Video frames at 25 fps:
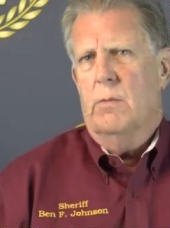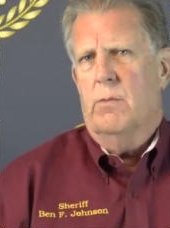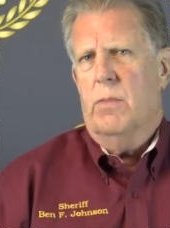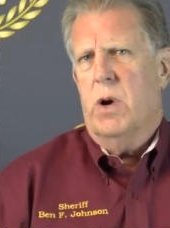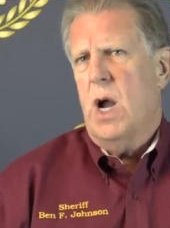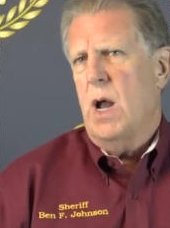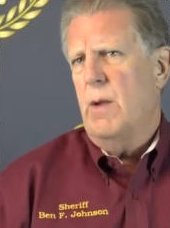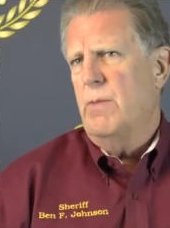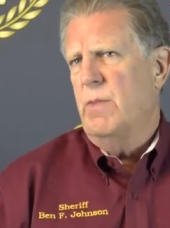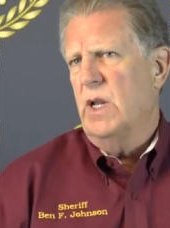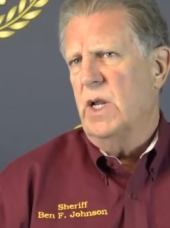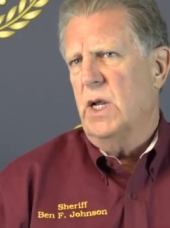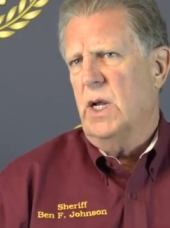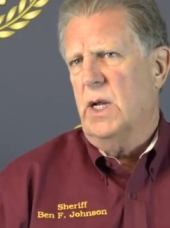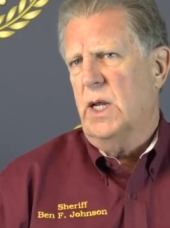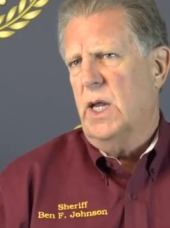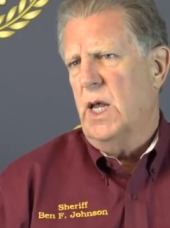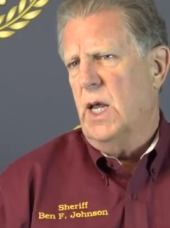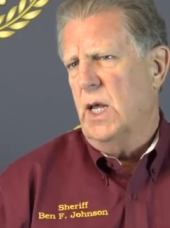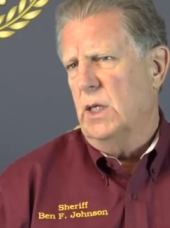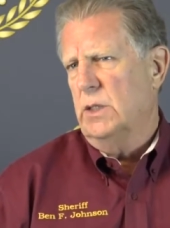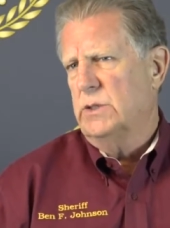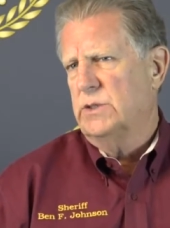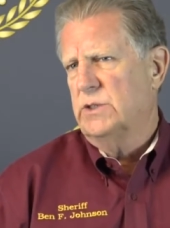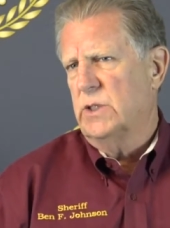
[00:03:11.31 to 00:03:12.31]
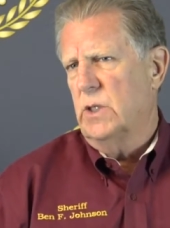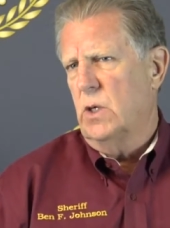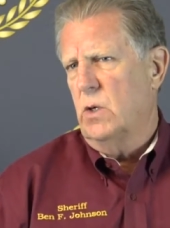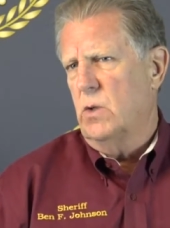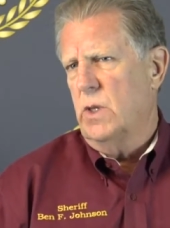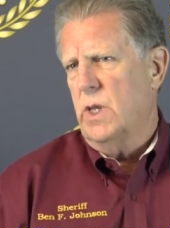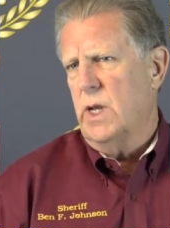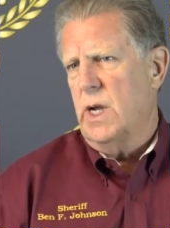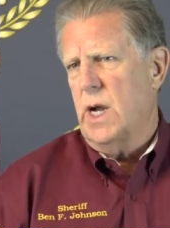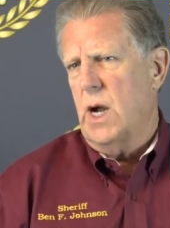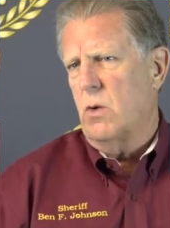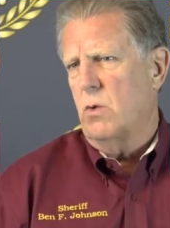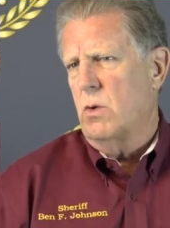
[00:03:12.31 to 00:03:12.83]
Probably a case, though,
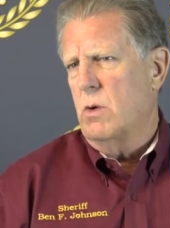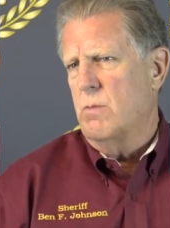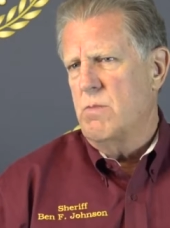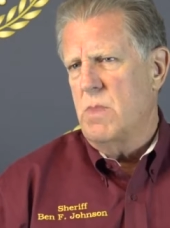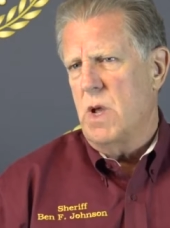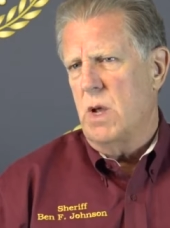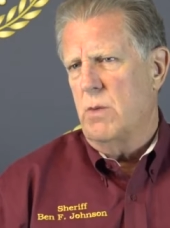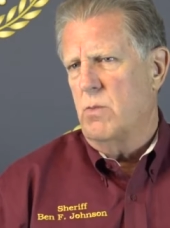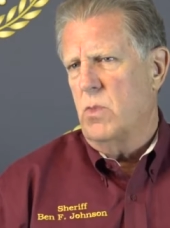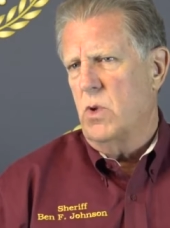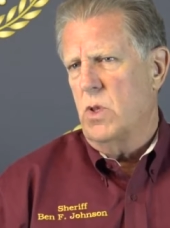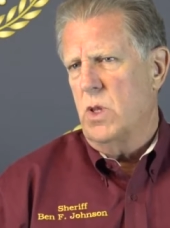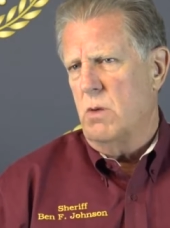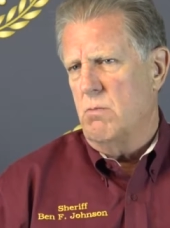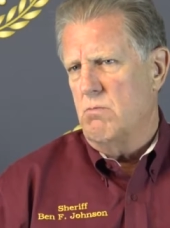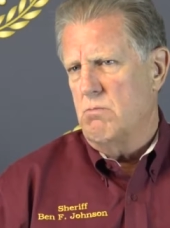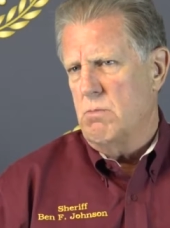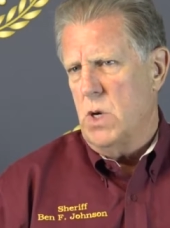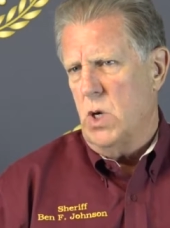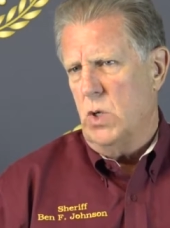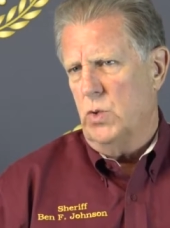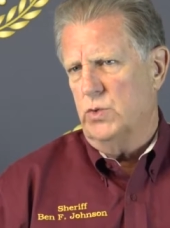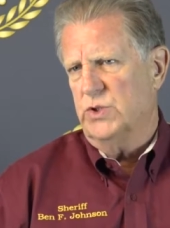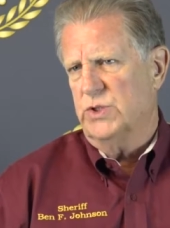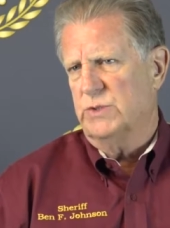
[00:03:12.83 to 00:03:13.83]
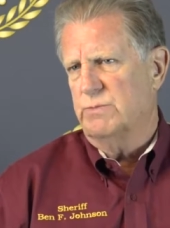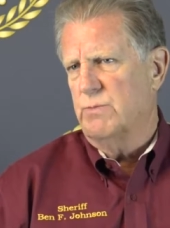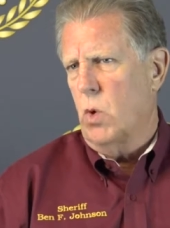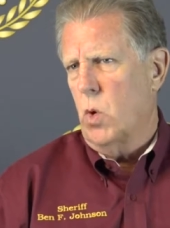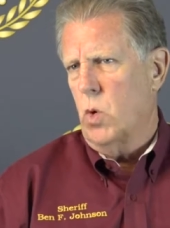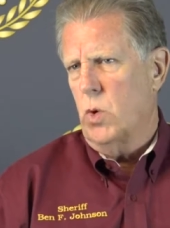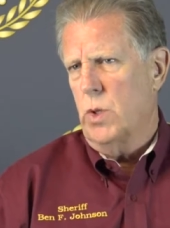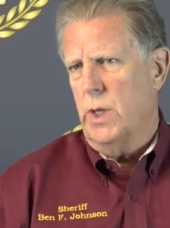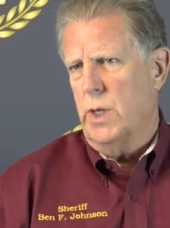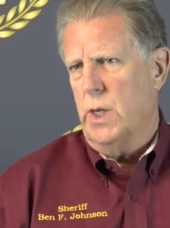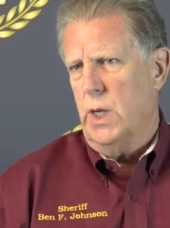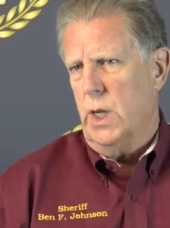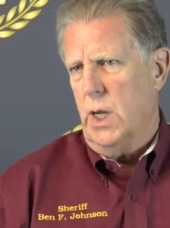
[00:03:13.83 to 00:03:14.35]
that I remember the most,
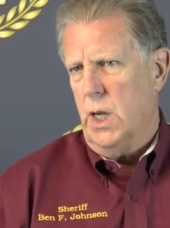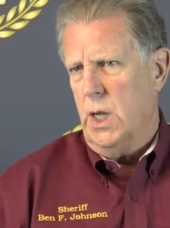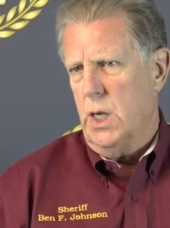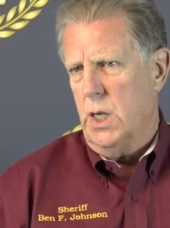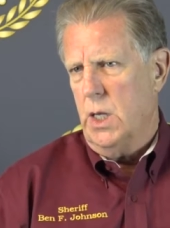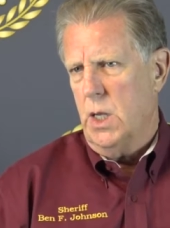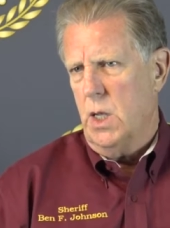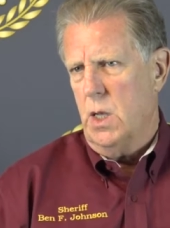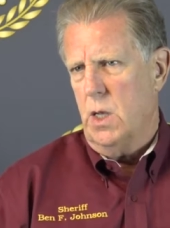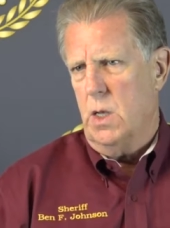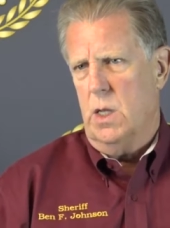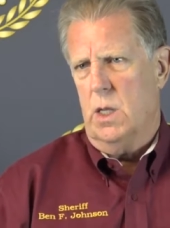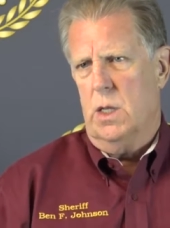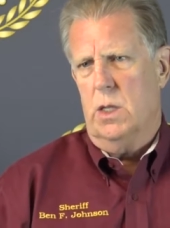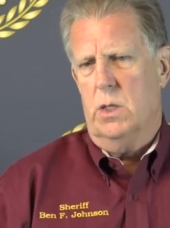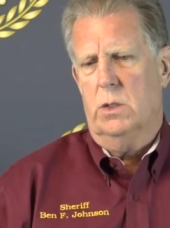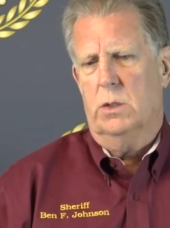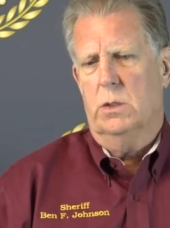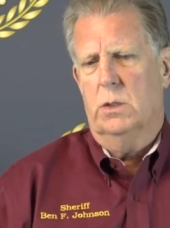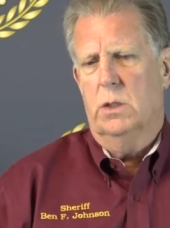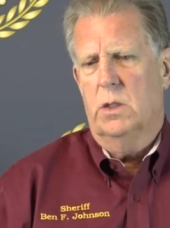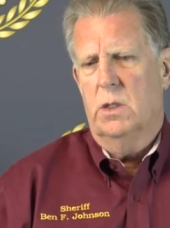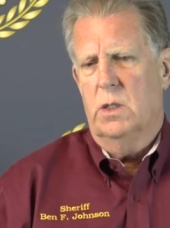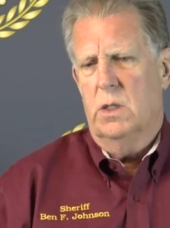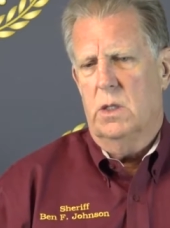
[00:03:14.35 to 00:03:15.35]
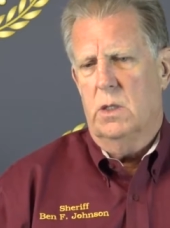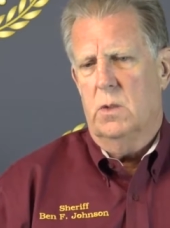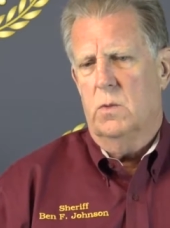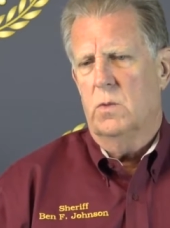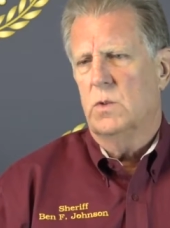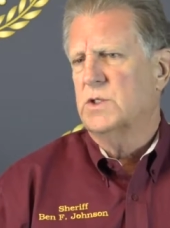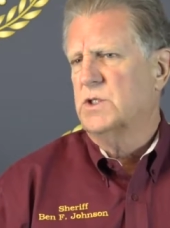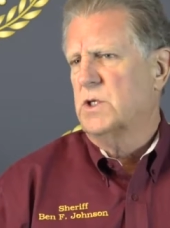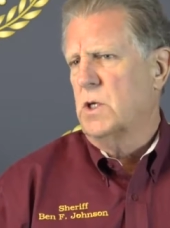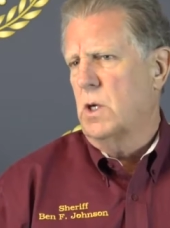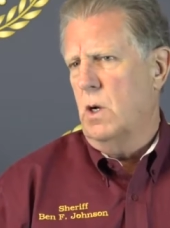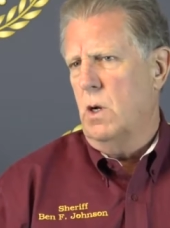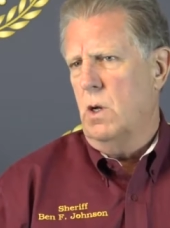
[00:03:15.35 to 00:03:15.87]
more than any other,
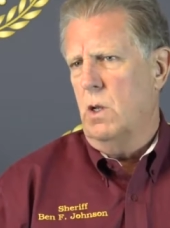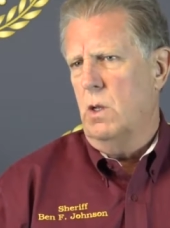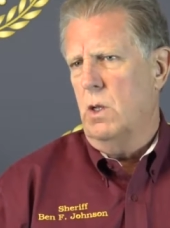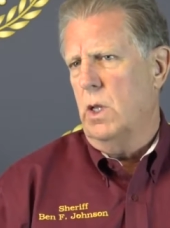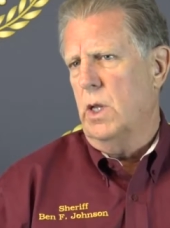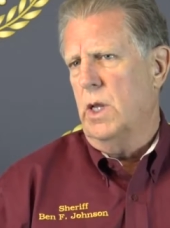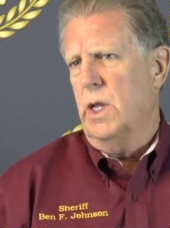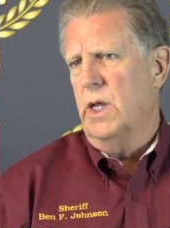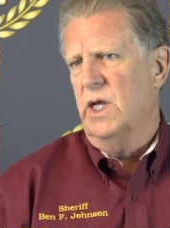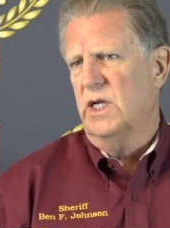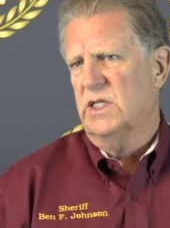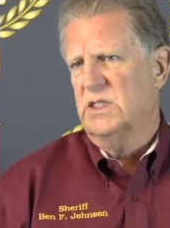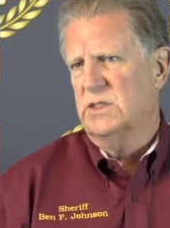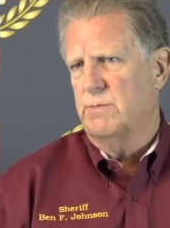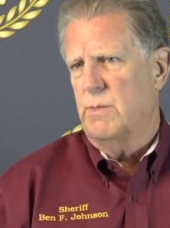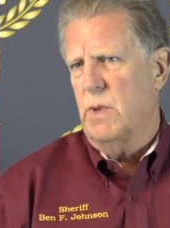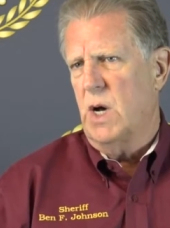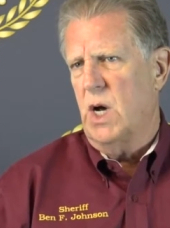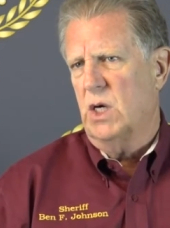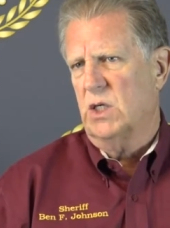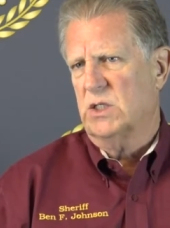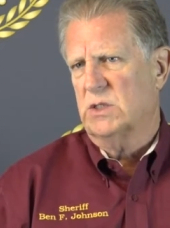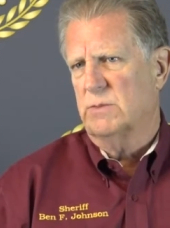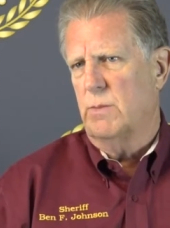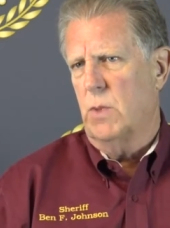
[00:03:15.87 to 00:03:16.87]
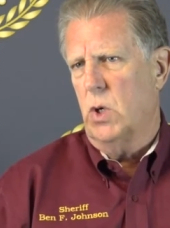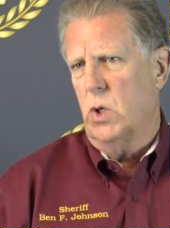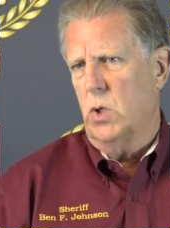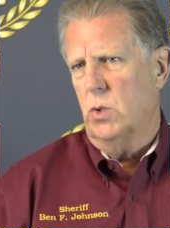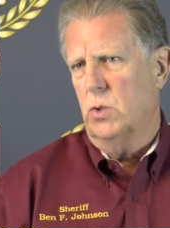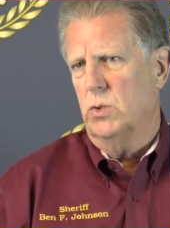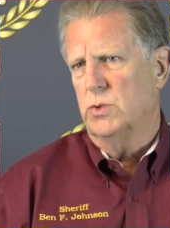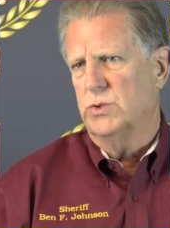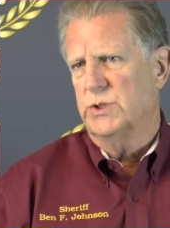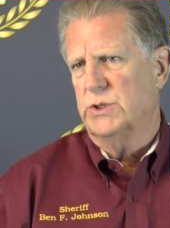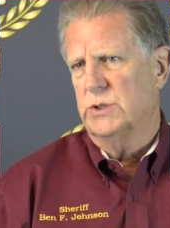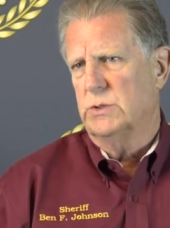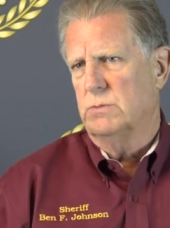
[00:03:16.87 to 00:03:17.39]
was called the Xbox
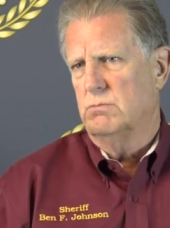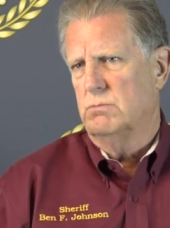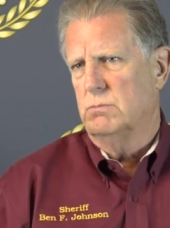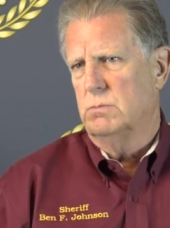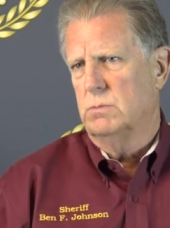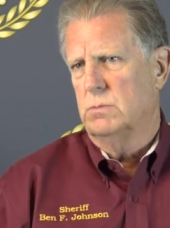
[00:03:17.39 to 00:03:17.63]
murders.